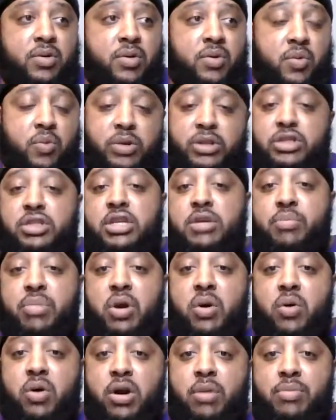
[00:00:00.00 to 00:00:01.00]
when she
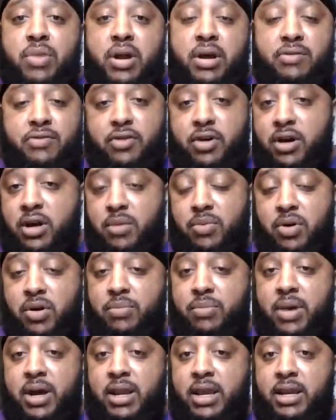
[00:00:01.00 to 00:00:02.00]
blow her money and fuck up her
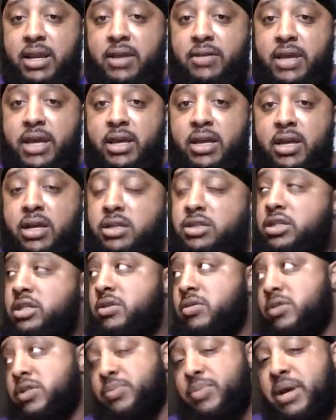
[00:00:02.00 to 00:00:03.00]
money and everything, she
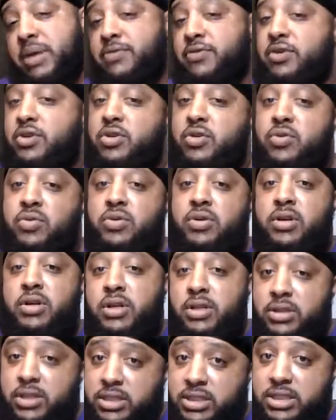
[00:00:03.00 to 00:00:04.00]
gonna expect for you
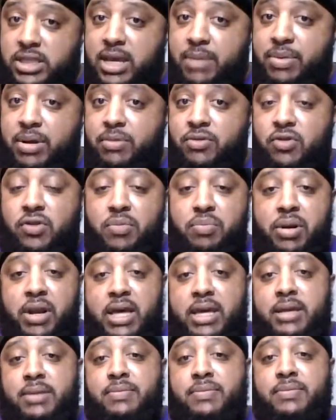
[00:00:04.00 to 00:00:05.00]
to step up to the
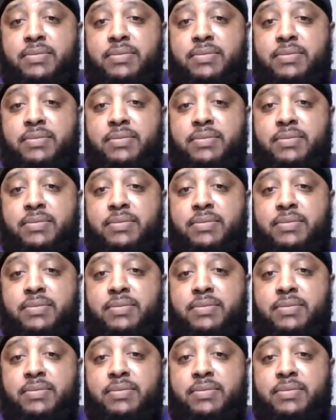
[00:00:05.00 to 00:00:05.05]
plate.